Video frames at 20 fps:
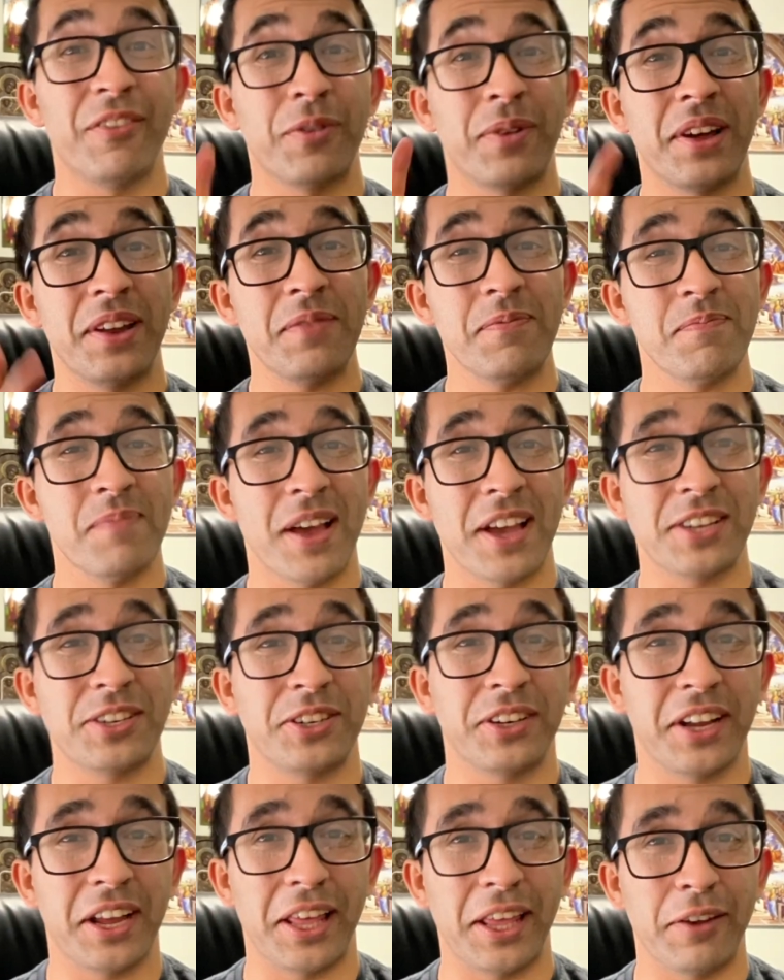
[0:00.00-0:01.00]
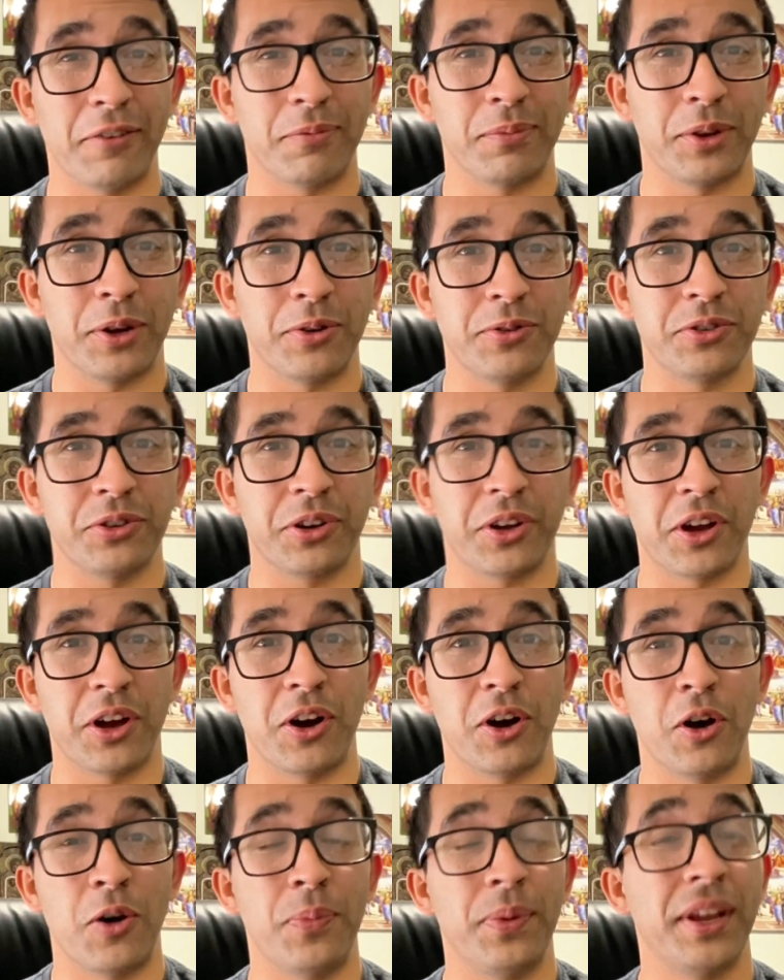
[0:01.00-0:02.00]
everyone, Master Kelly from Dojo
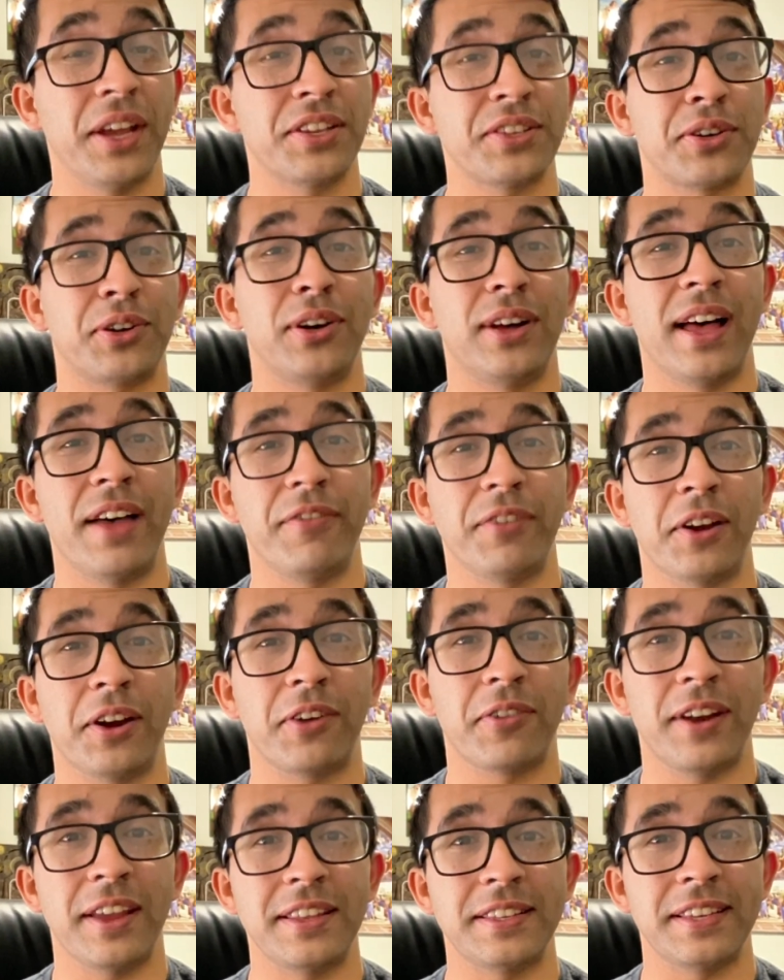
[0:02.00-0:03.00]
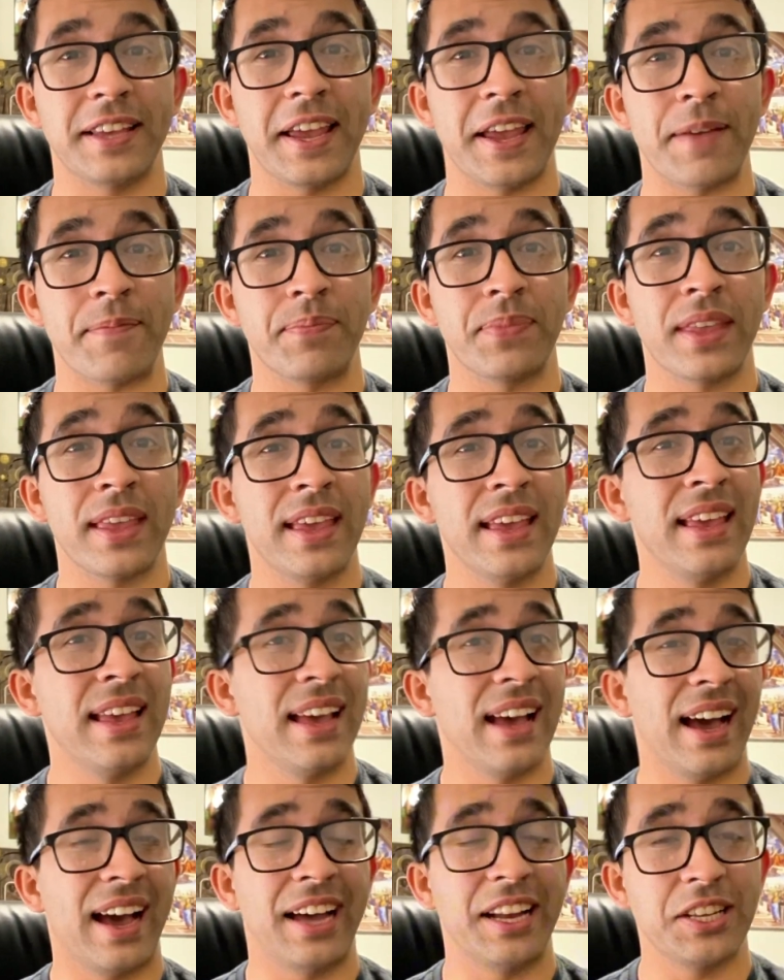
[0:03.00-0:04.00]
Go. Hope you guys are all having a great day.
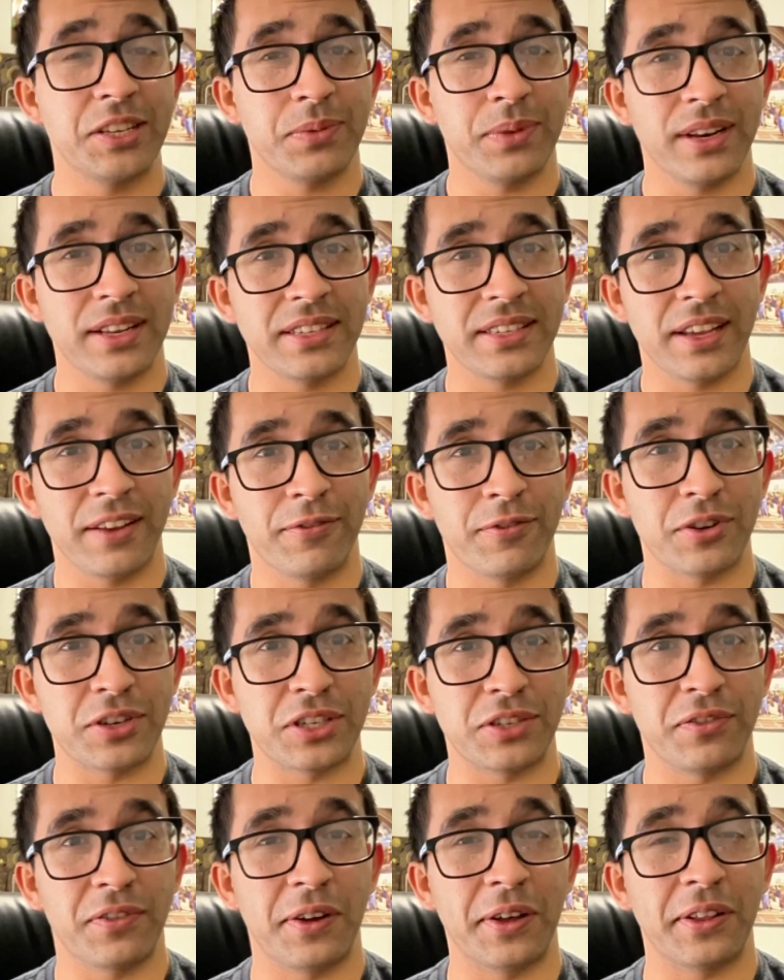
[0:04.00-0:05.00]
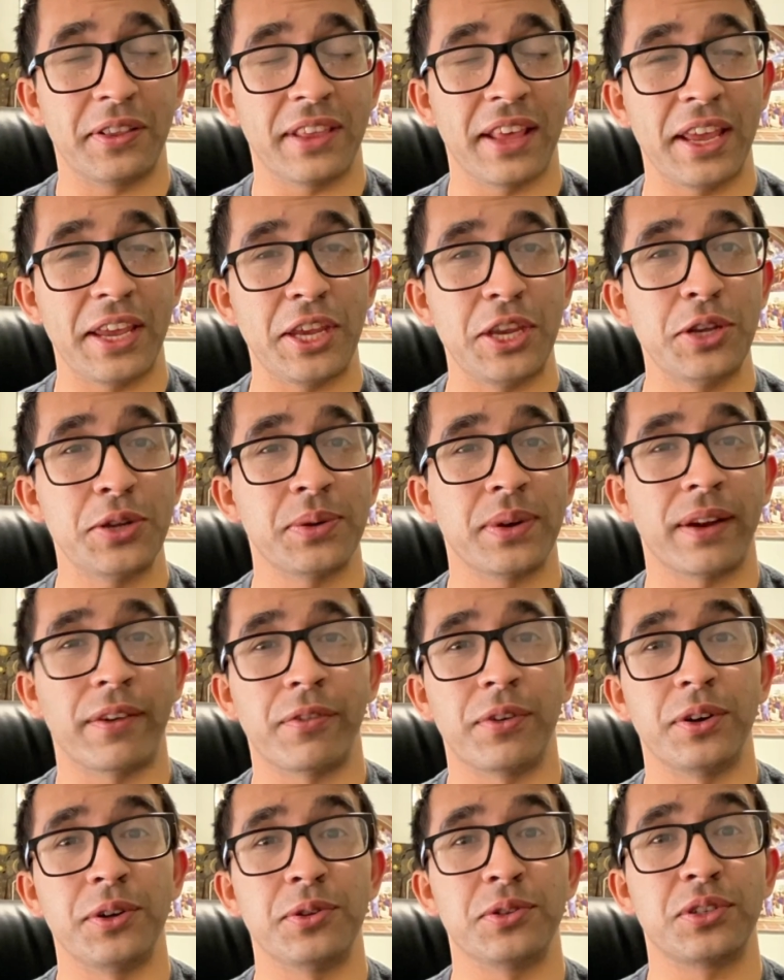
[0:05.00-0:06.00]
I just want to say first of all, thank you to
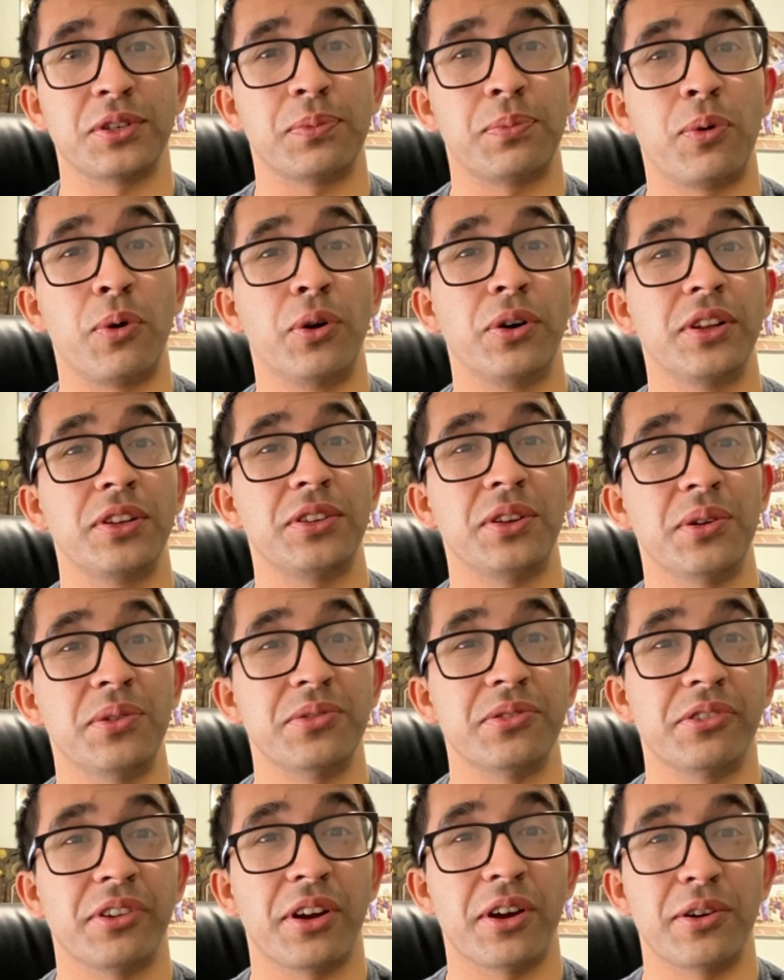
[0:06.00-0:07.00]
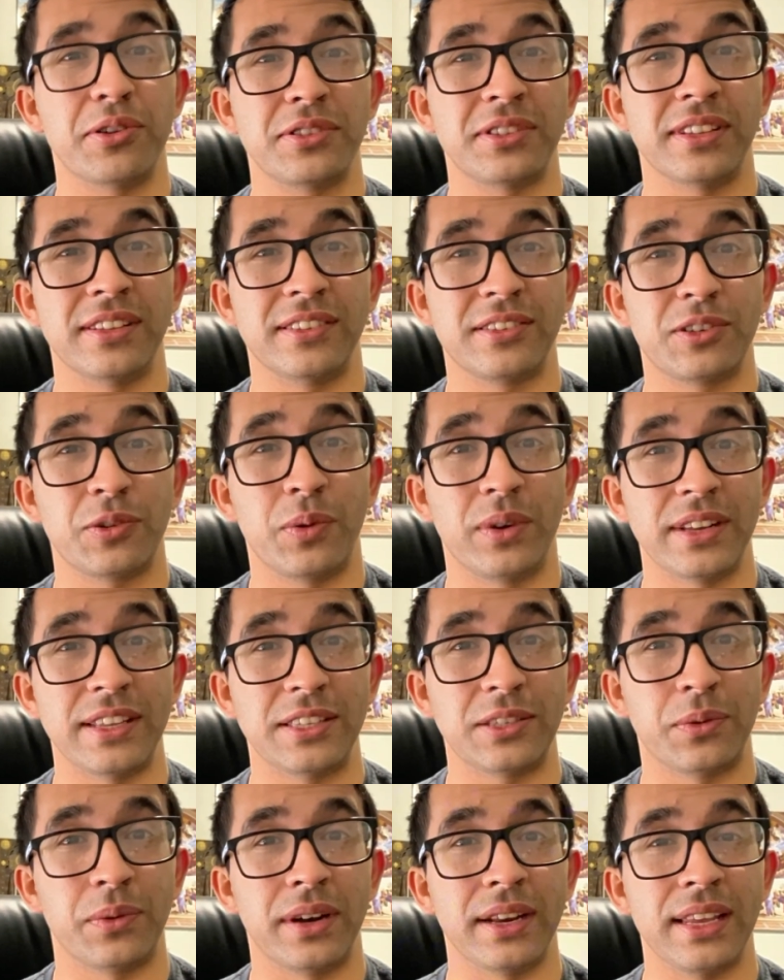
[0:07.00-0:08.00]
everyone who supported Dojo Go since
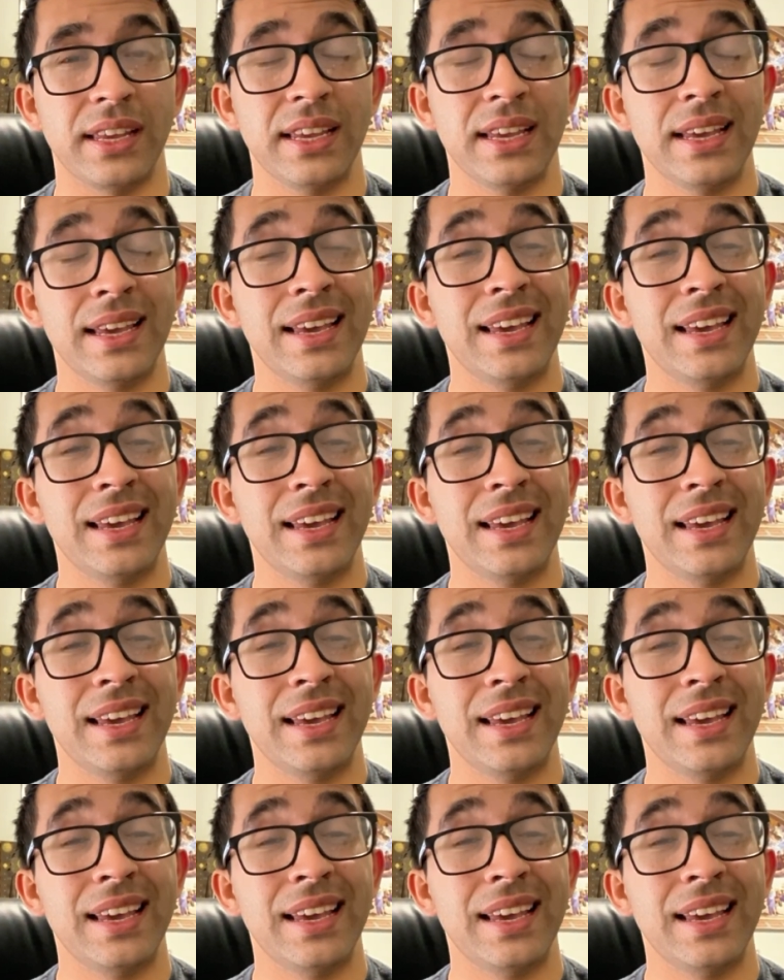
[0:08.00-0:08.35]
2020.